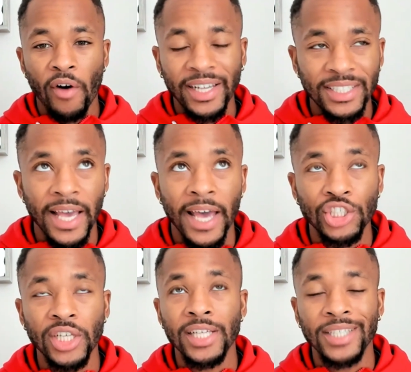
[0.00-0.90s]
Frank
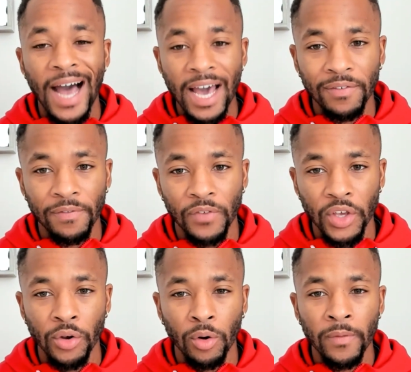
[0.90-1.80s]
Sanchez, I
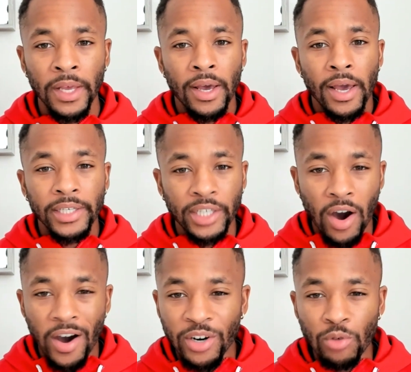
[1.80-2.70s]
feel, is an
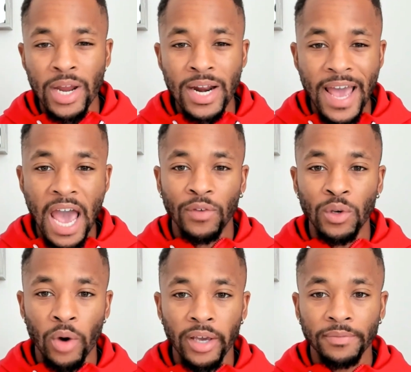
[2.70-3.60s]
underrated
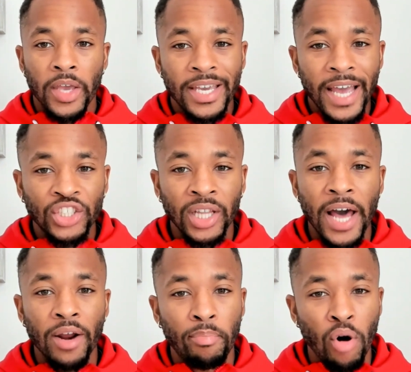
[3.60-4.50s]
heavyweight. He gets a
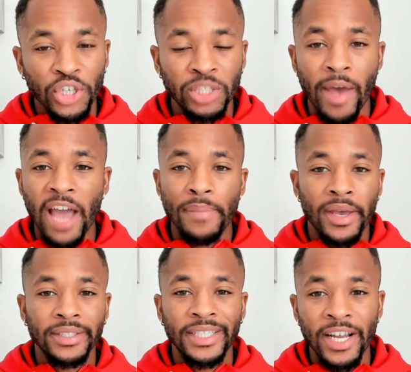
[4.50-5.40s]
lot of pushback
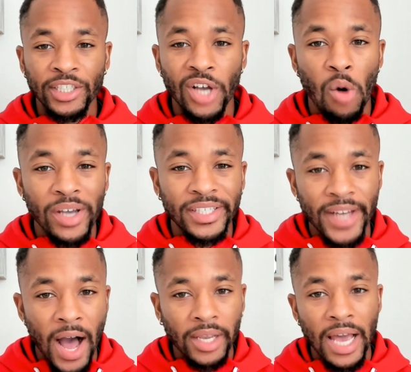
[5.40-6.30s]
because he doesn't always
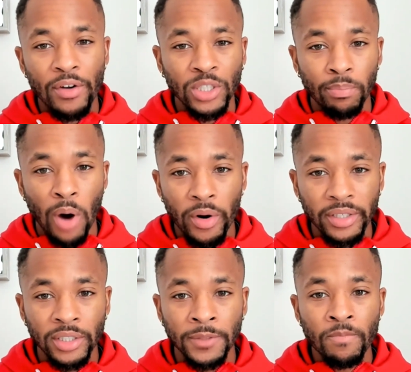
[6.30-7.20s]
knock out his
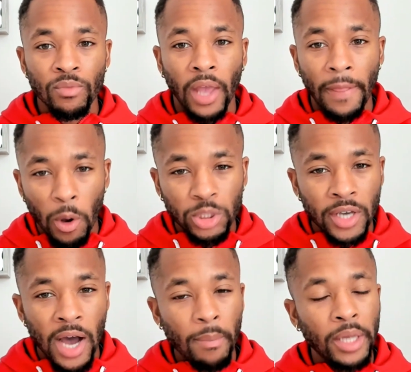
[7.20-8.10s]
opponents, and those
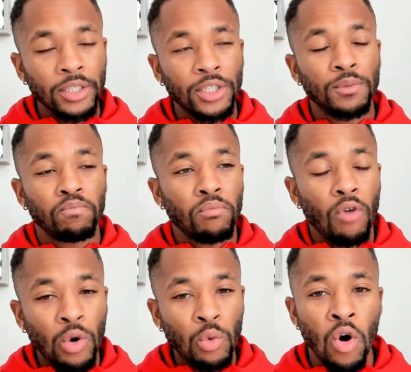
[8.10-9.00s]
comments
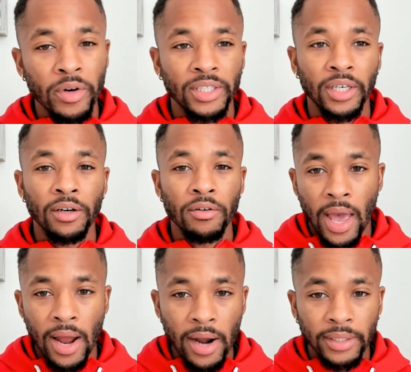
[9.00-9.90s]
are warranted.
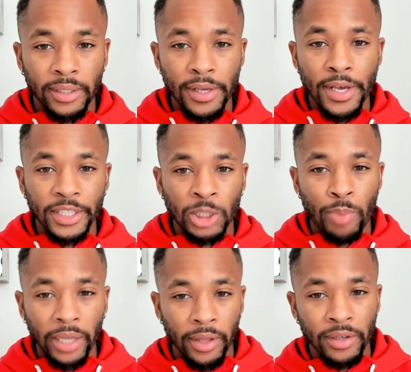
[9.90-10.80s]
And honestly, as
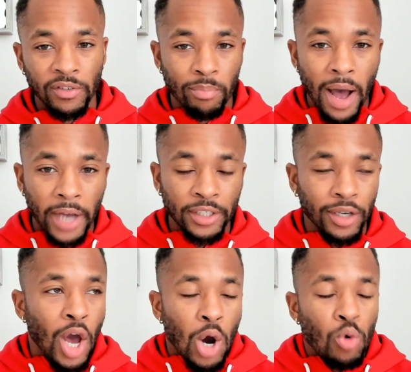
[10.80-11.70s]
spectators of
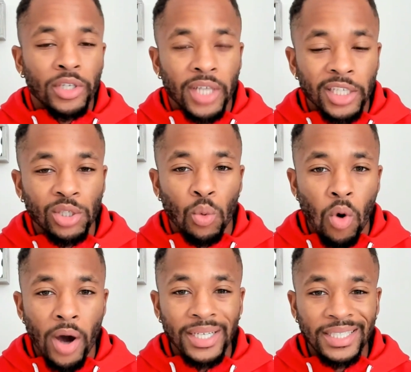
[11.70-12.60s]
boxing, who
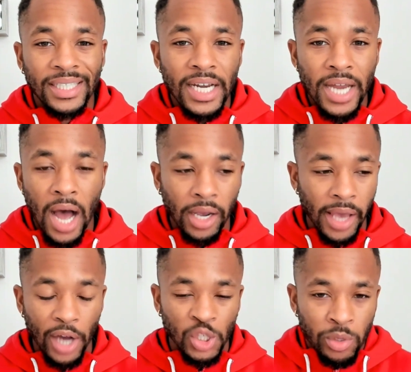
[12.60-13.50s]
doesn't want to see
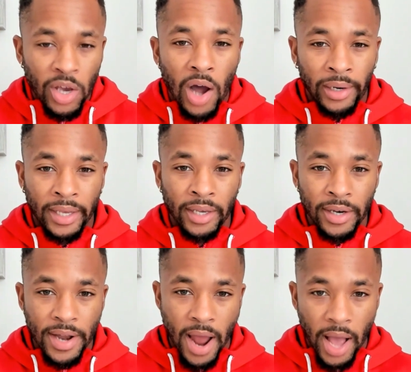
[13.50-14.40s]
knockouts? We all like a
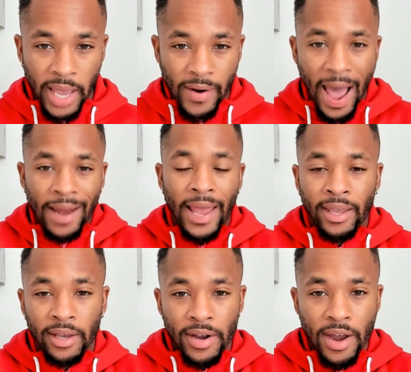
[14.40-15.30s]
good knockout. I
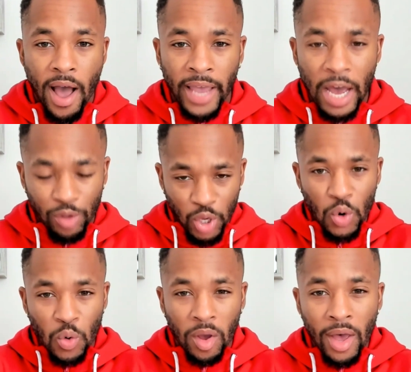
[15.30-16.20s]
like a good knockout.
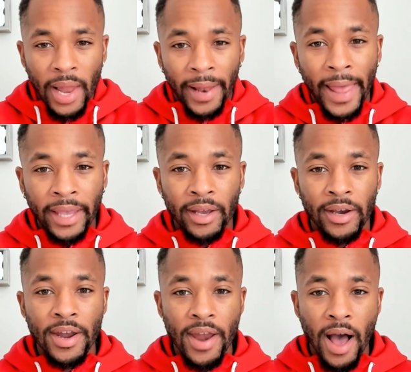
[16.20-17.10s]
You like a
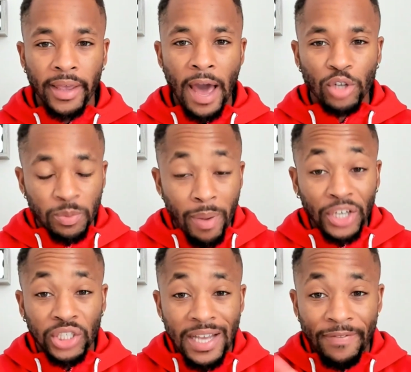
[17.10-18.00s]
good knockout,
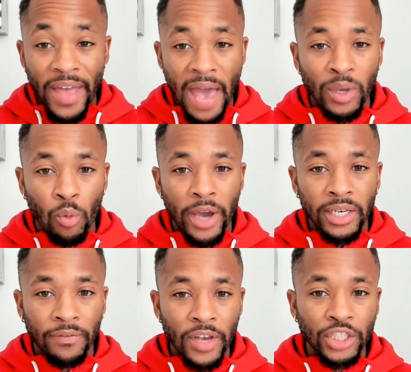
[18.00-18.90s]
especially in the
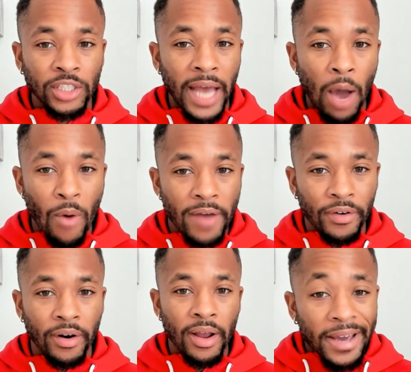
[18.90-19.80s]
heavyweight division.
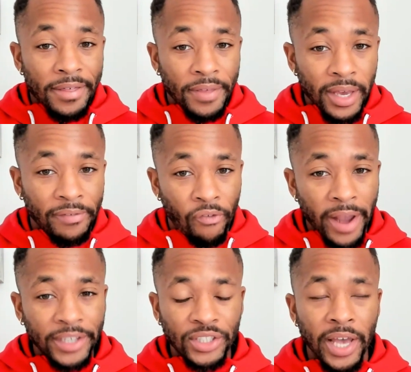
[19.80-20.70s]
However, I think
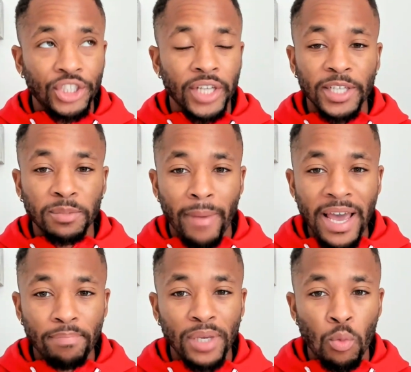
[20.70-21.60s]
Frank Sanchez
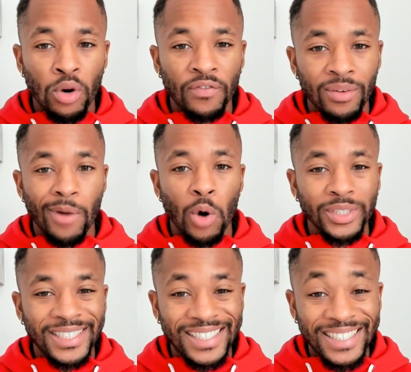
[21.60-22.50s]
might be one of the
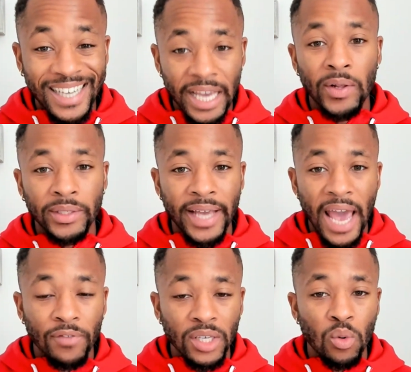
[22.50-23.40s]
most skilled
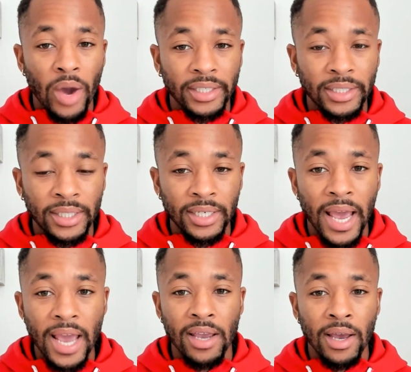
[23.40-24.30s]
heavyweights
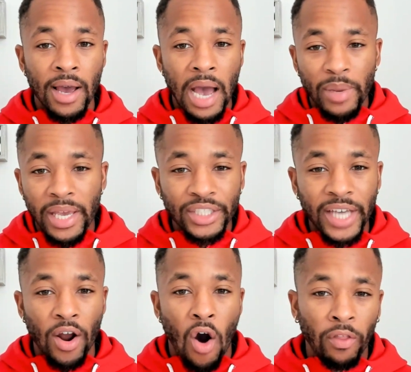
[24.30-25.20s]
today. I mean, he's
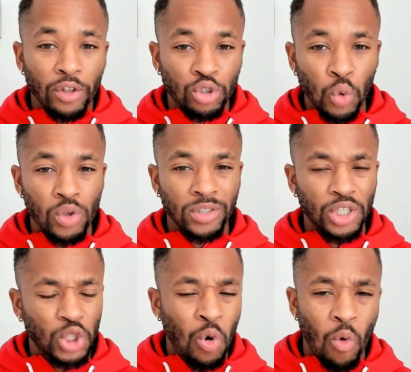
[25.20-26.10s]
got all the tools.
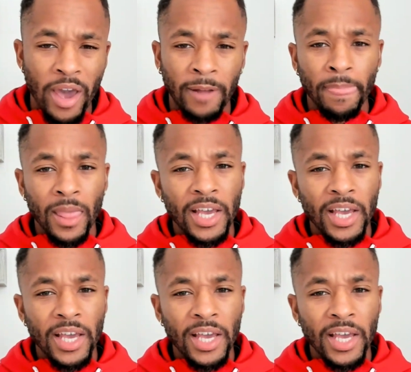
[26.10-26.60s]
He's quick.